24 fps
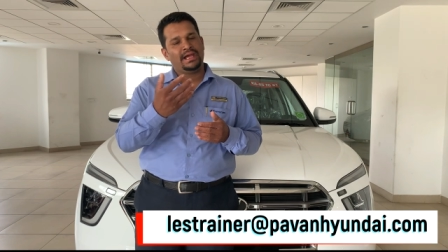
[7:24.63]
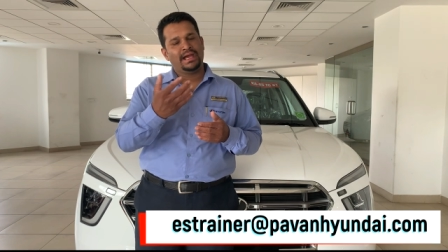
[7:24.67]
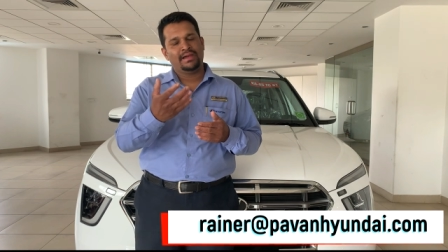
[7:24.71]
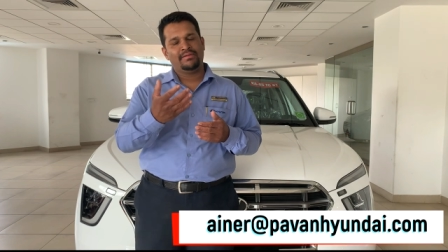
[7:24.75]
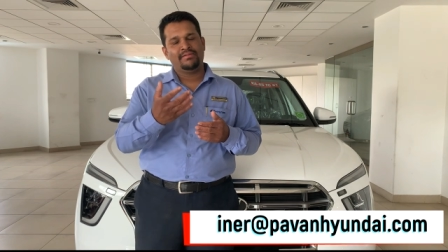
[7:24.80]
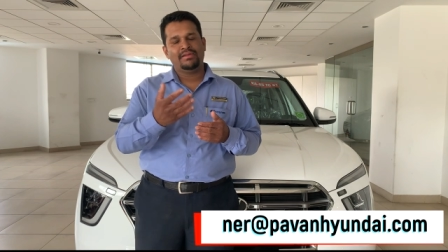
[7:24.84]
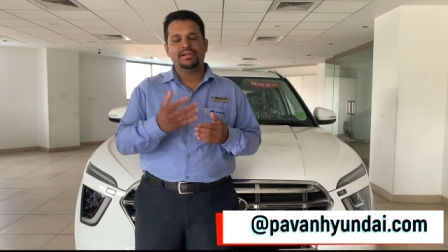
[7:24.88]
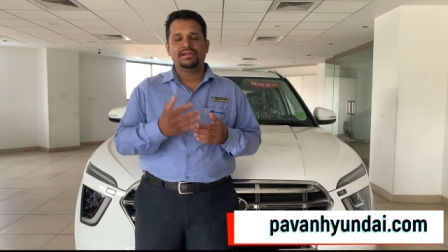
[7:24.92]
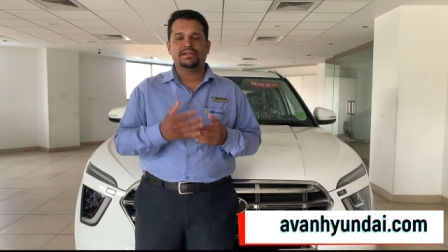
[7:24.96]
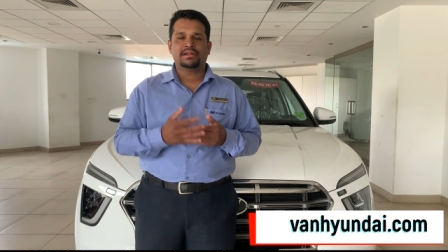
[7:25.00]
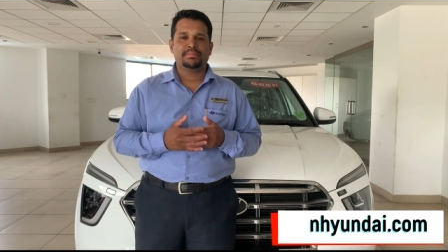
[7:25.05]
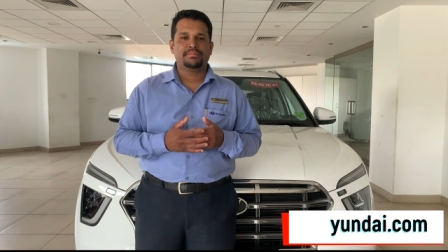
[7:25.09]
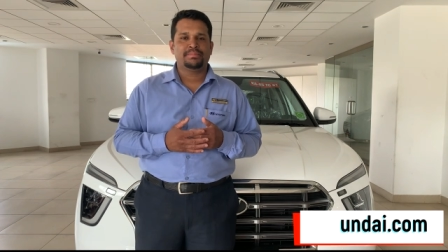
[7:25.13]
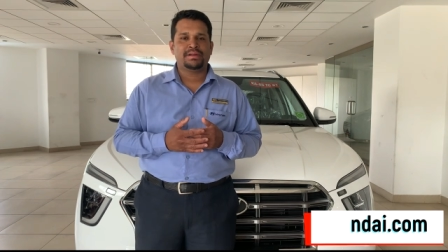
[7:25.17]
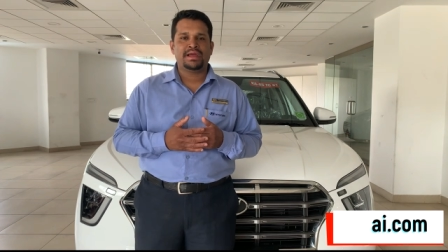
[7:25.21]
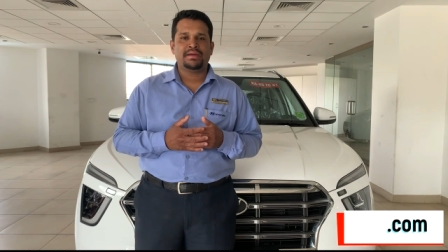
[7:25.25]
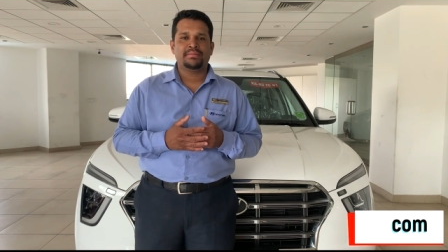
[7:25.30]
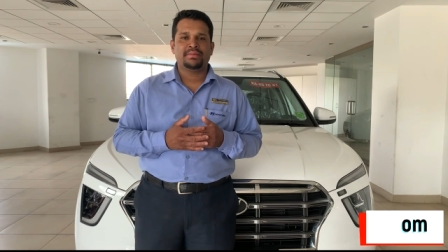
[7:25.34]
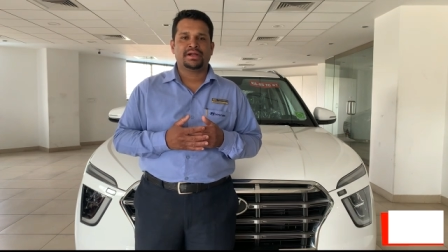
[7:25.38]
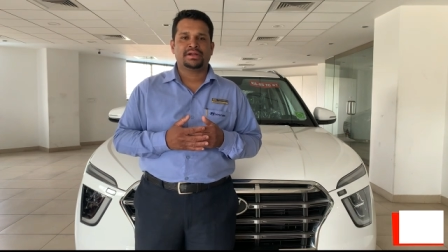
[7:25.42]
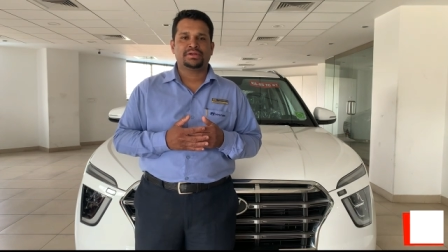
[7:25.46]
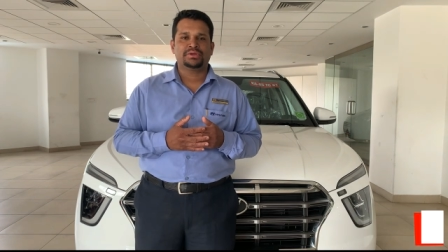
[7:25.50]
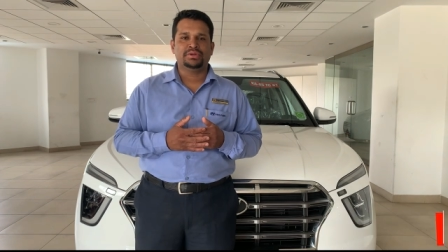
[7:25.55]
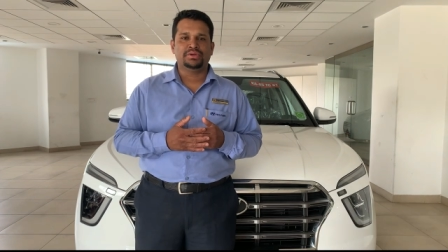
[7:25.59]
I will reply
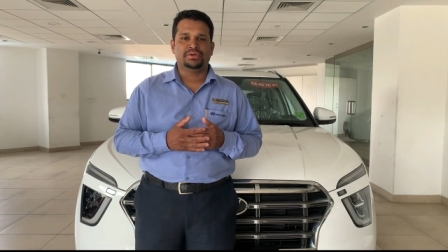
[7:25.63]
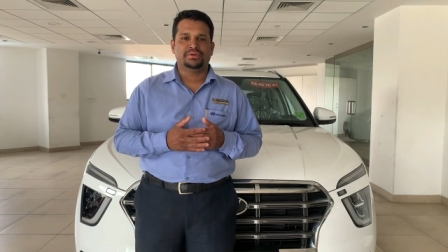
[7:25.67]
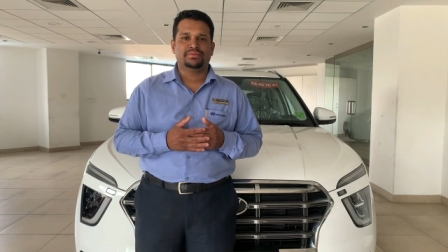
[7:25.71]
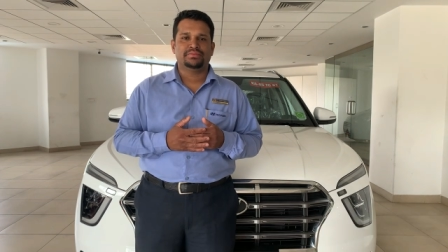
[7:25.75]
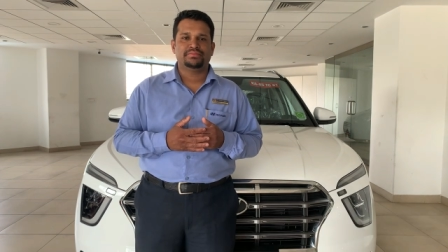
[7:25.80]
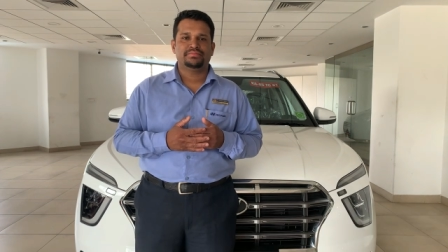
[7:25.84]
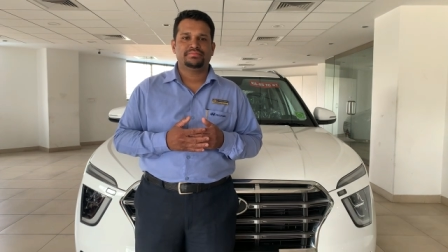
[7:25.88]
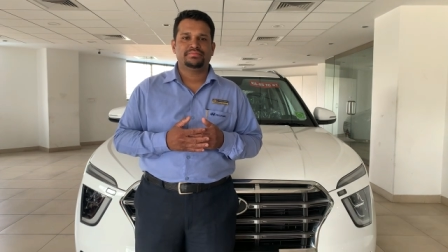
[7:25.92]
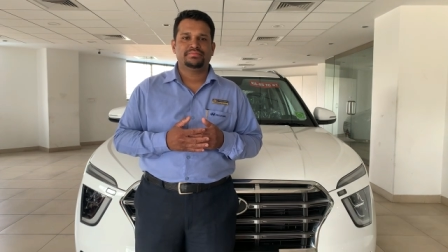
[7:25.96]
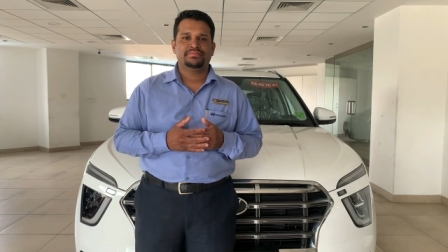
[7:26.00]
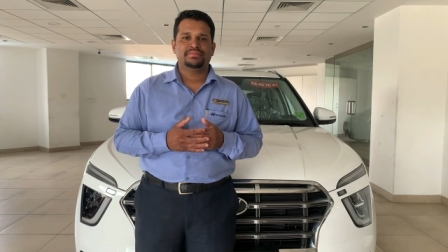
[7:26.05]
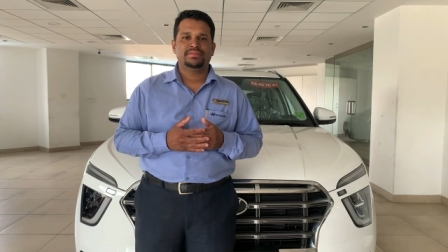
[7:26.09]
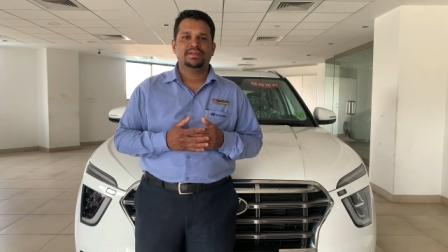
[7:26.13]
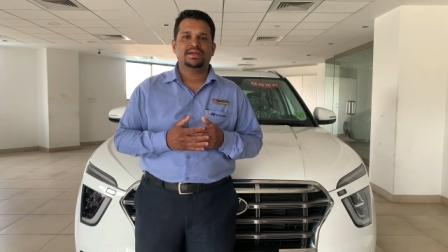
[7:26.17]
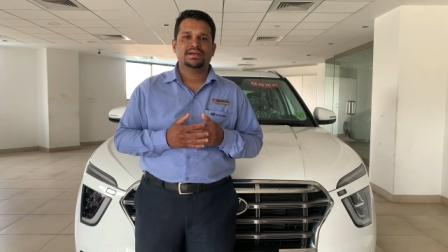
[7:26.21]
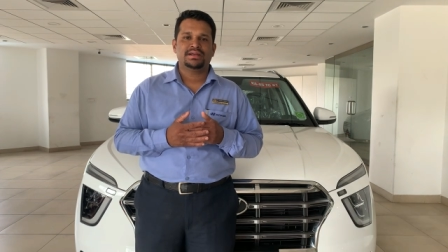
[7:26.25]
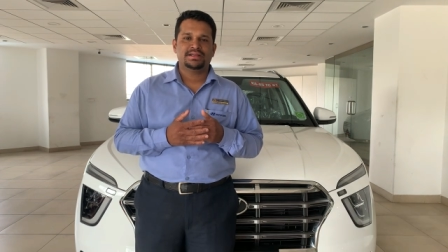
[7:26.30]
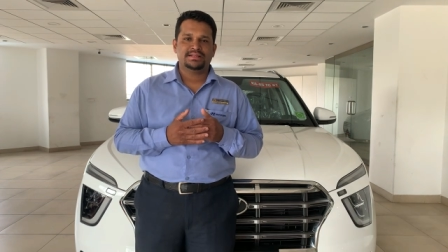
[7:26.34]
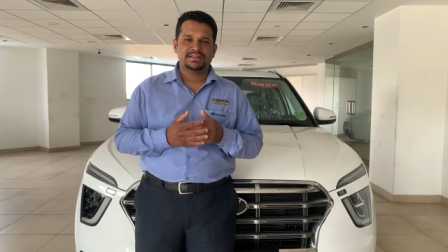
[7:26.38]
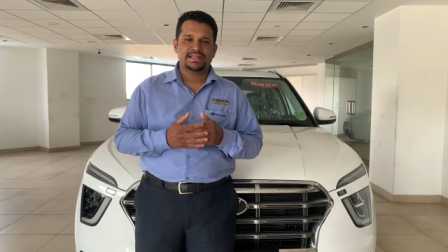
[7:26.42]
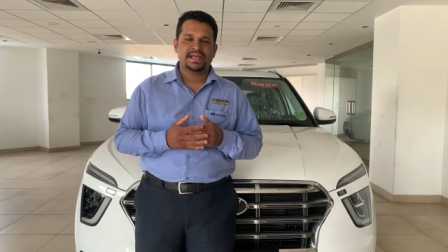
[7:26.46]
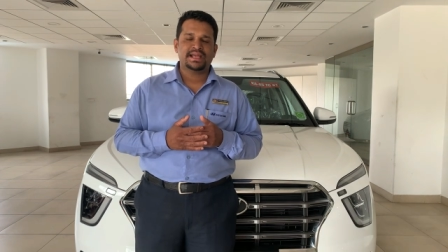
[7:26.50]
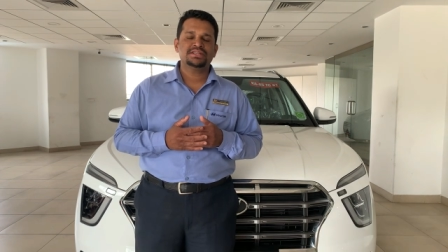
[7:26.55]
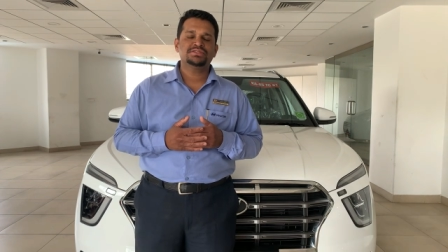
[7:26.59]
back to you.
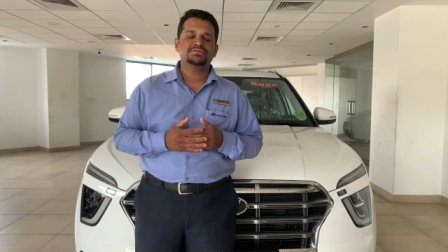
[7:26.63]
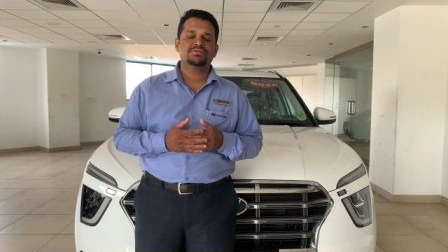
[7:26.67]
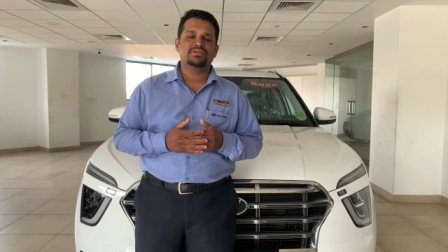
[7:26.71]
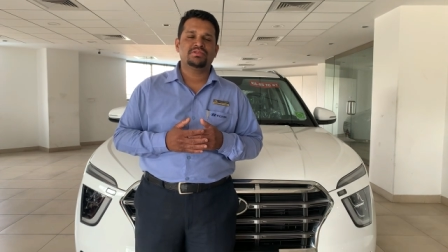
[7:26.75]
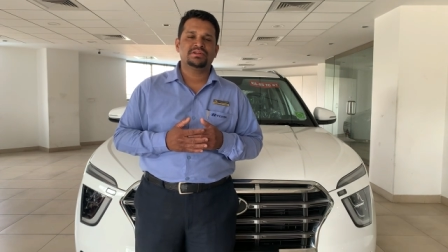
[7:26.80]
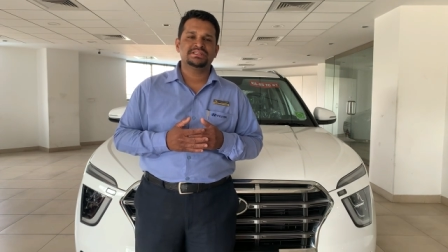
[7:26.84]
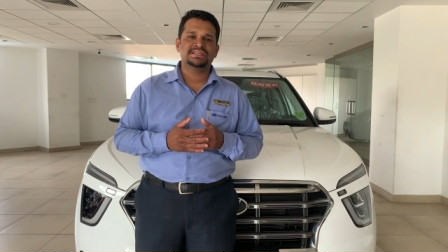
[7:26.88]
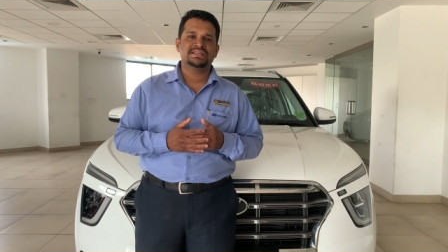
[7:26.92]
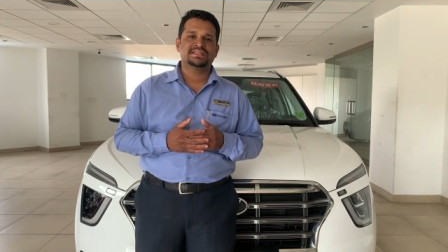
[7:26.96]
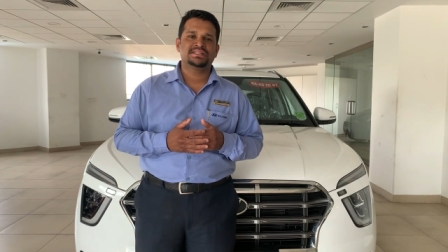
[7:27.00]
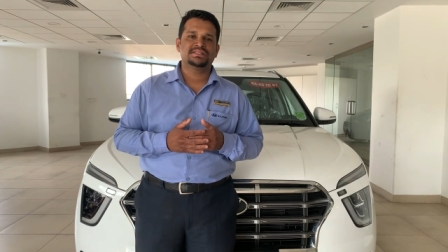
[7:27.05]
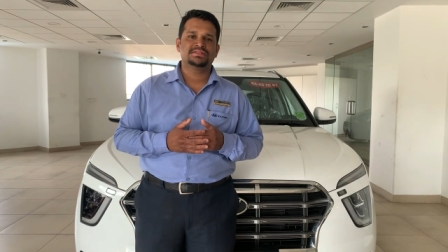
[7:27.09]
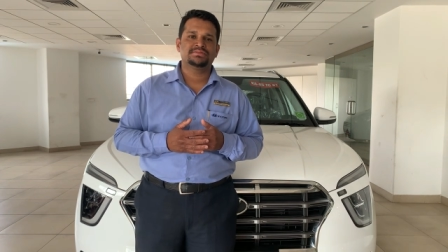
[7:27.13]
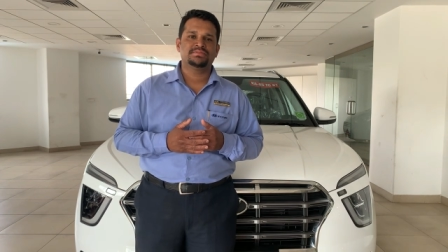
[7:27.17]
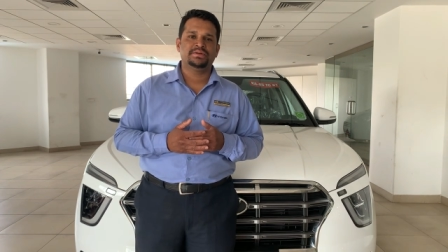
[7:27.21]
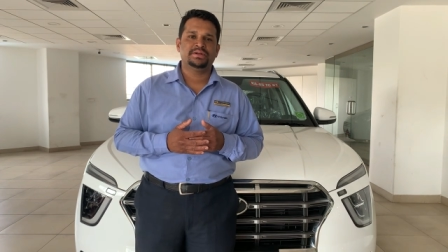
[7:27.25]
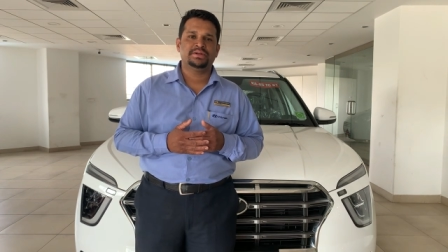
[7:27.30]
Thanks for watching this